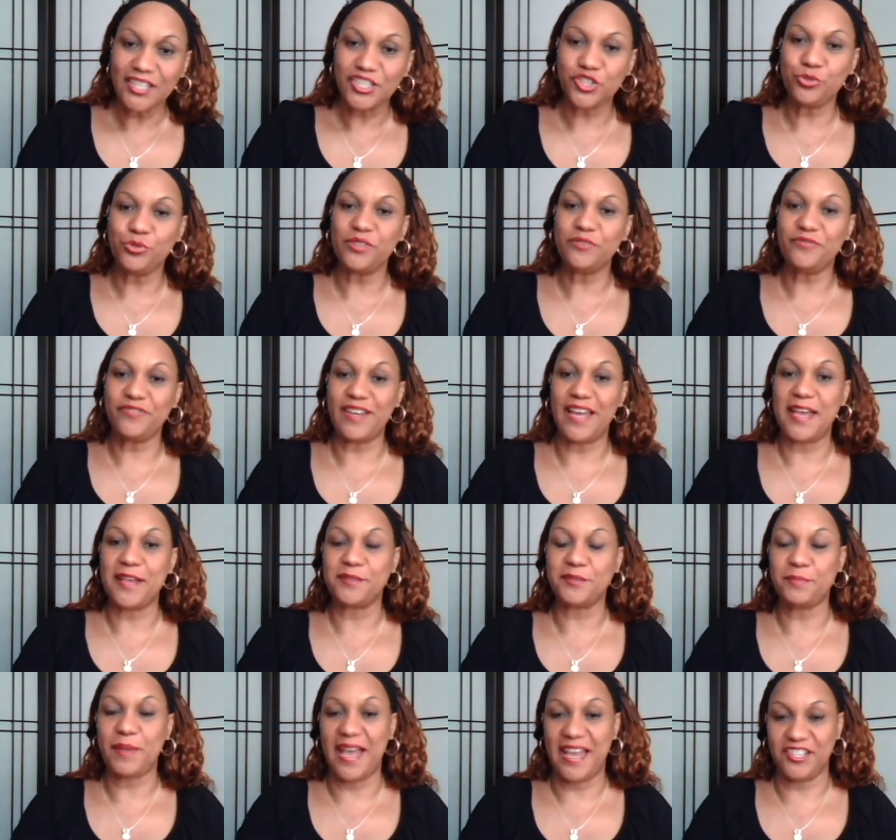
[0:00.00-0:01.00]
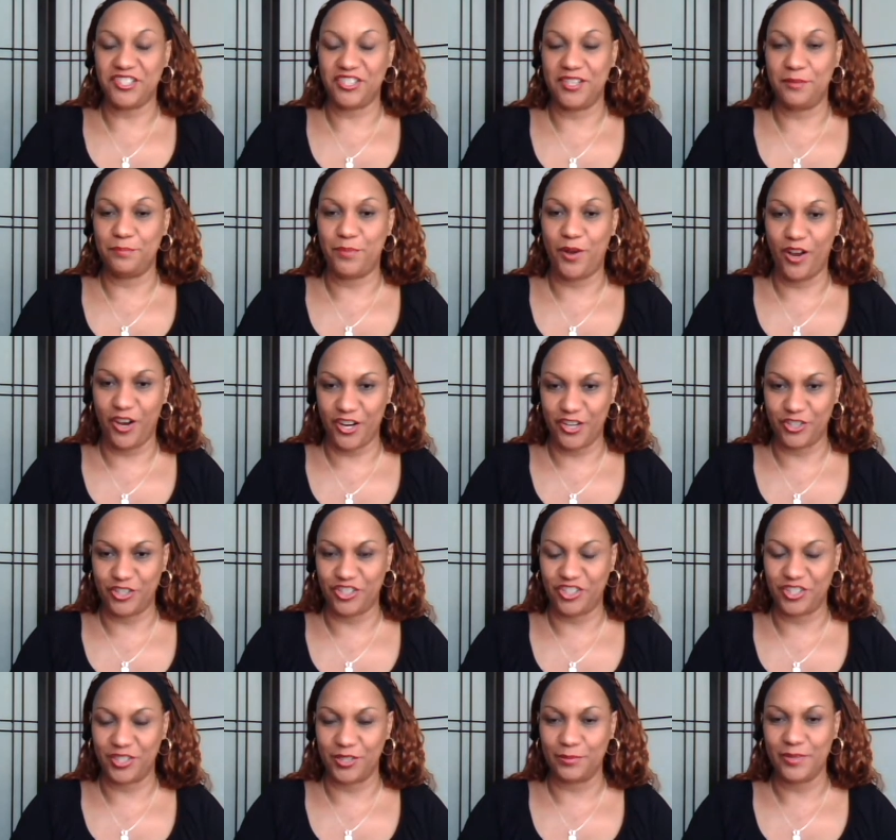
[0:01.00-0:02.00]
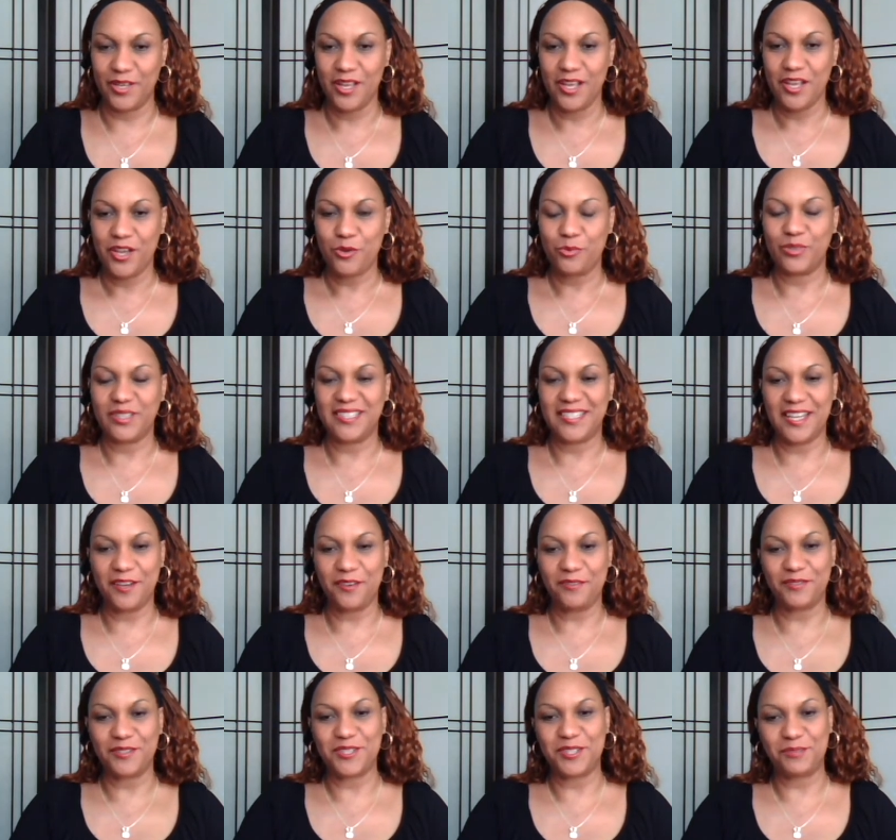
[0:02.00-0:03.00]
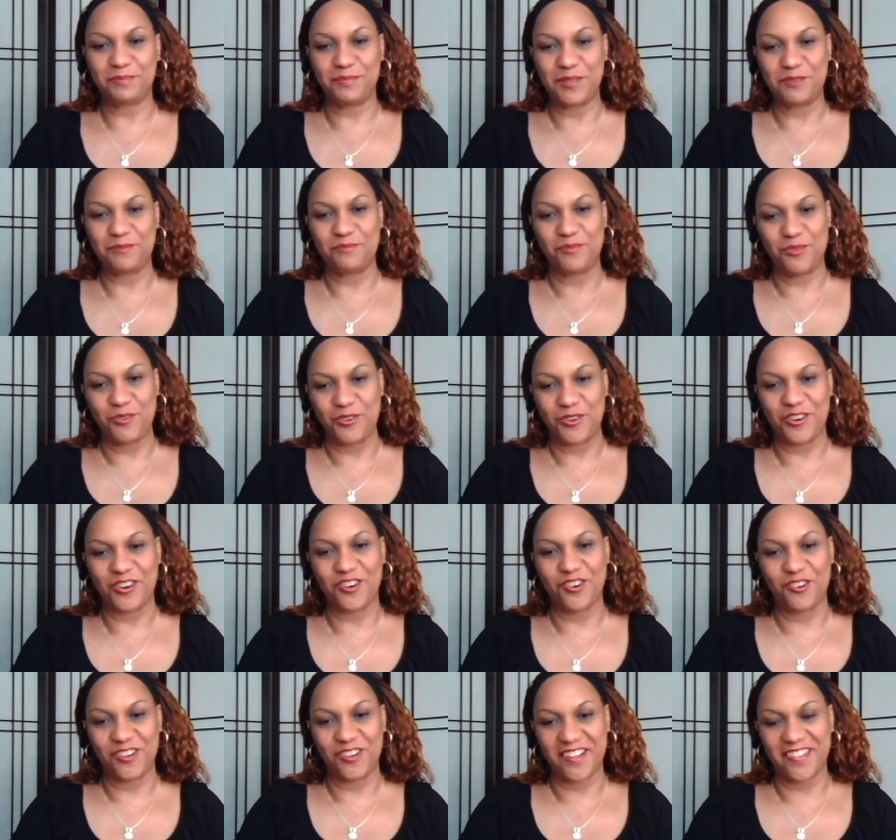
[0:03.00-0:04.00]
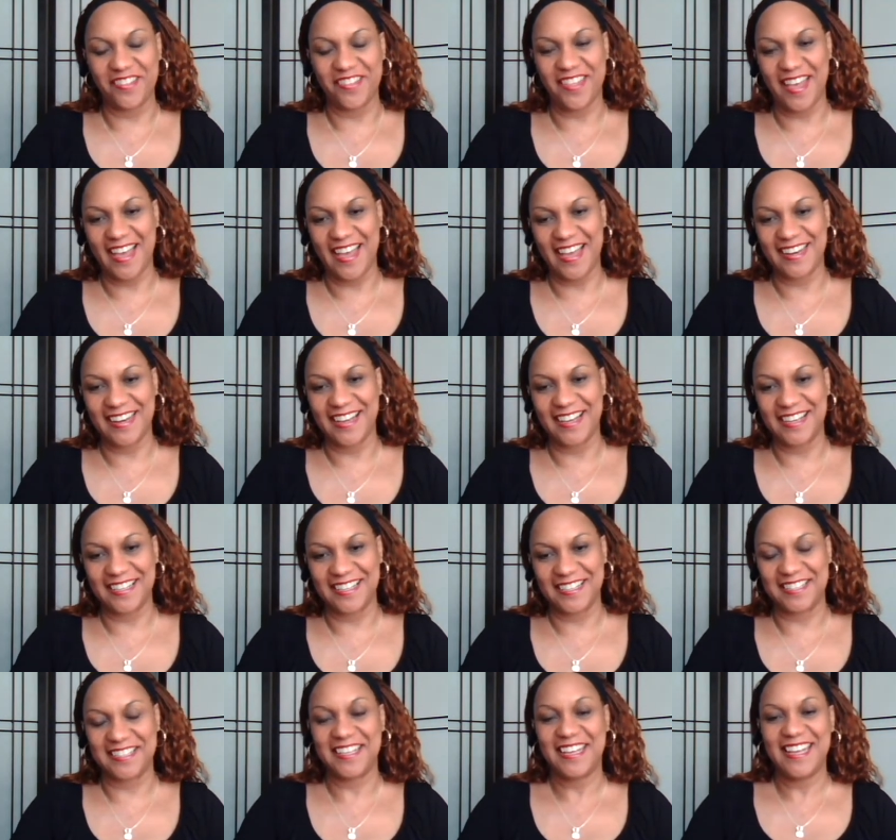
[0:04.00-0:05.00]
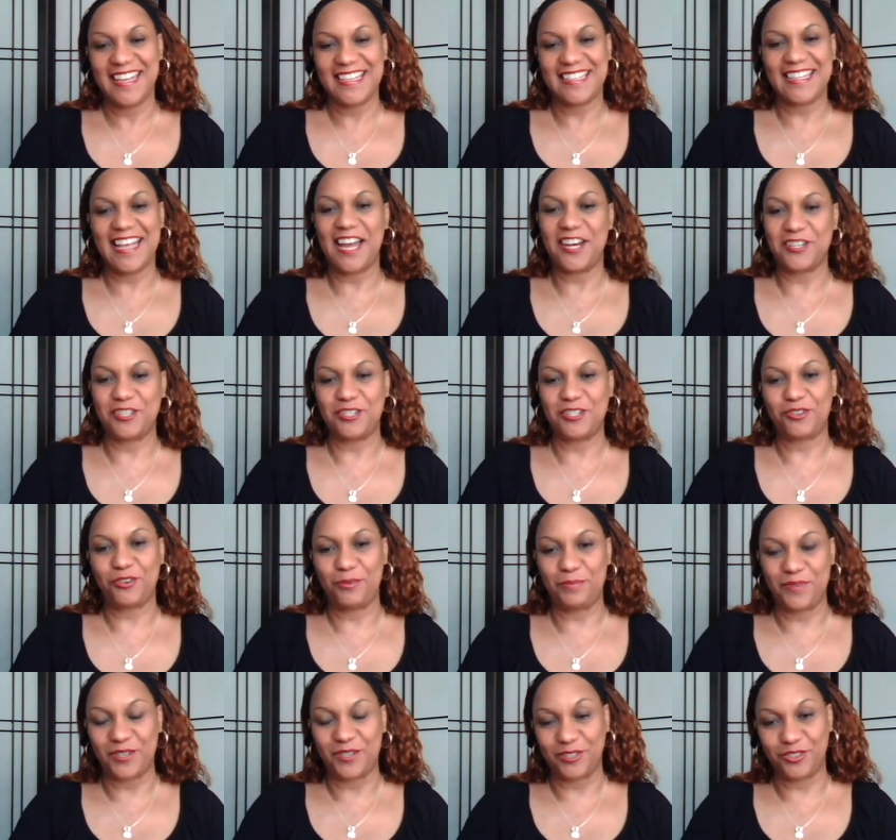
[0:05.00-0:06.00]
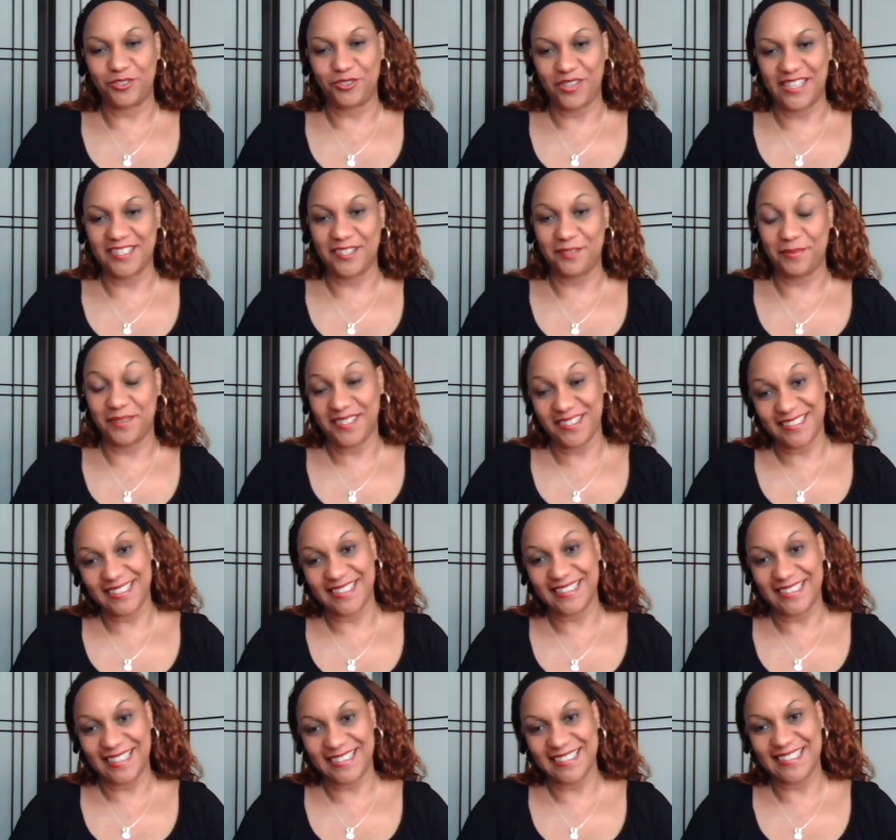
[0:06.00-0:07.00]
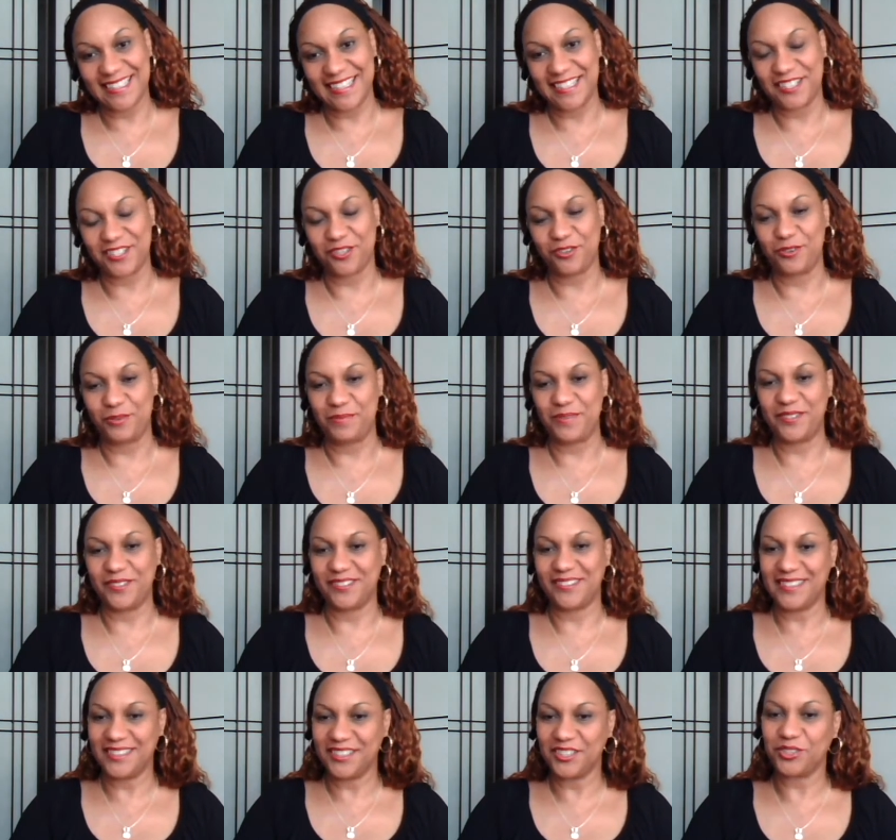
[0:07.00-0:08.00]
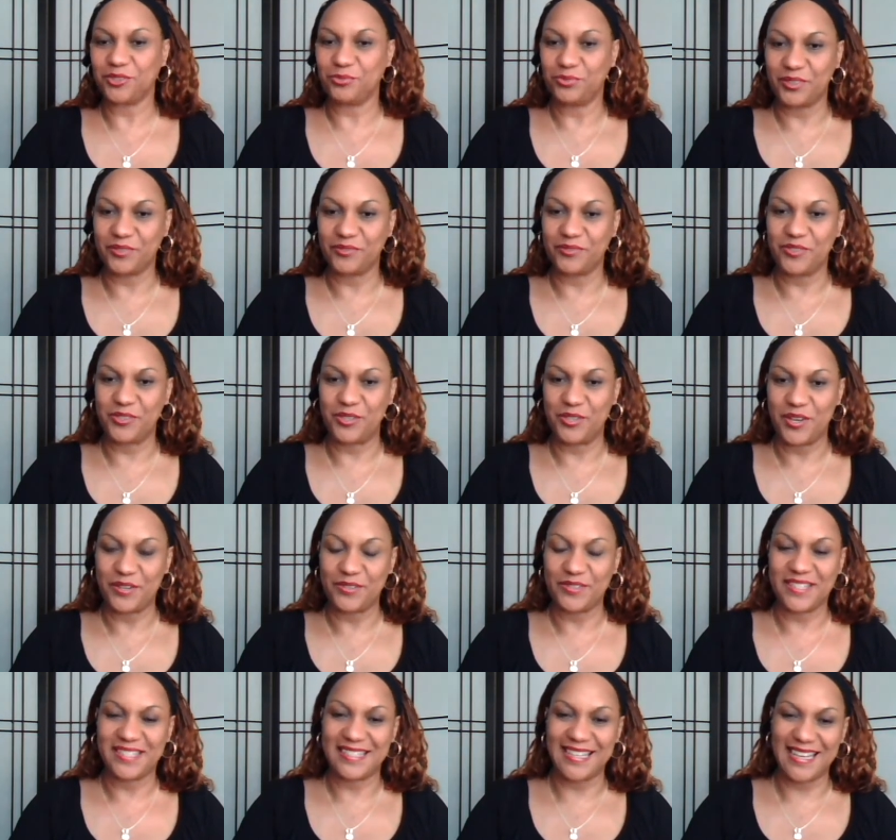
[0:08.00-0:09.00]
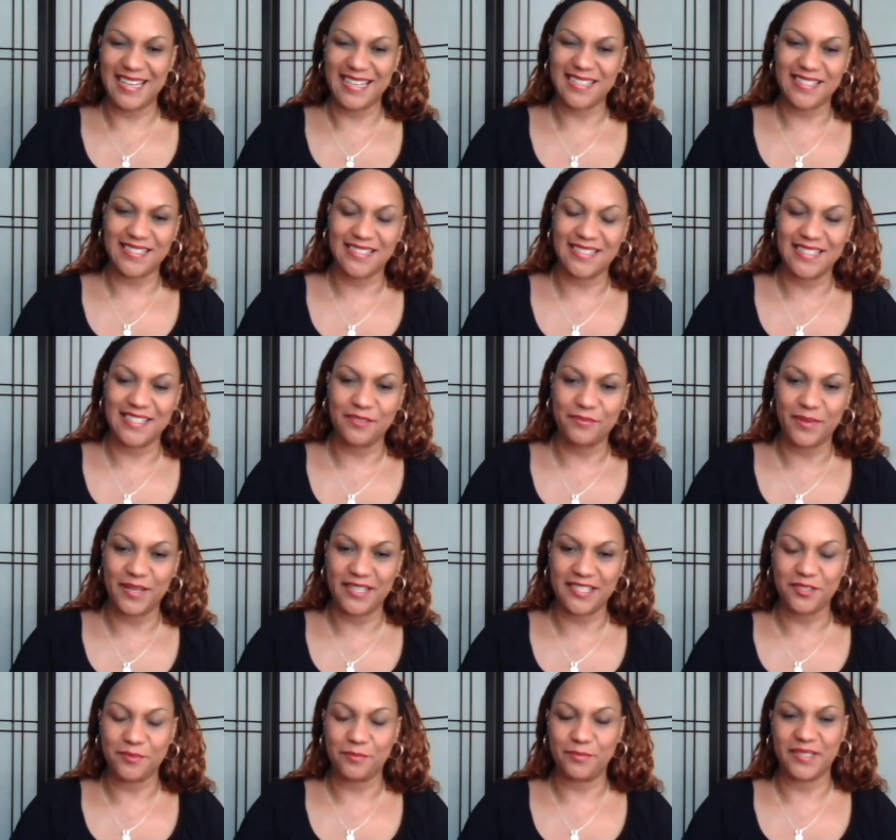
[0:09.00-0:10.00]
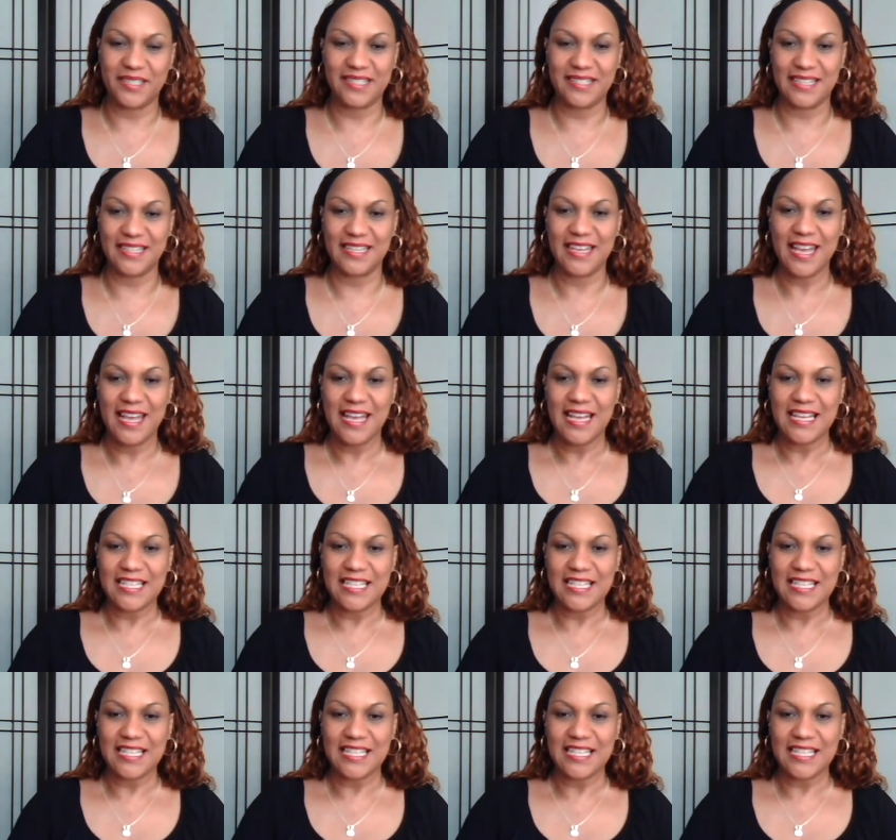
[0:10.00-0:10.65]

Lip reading: Twin Flames Passionate Partnership, would definitely speak more on that Saturn and Scorpio transit, because as I said, Scorpio deals with, sex and deep intimacy.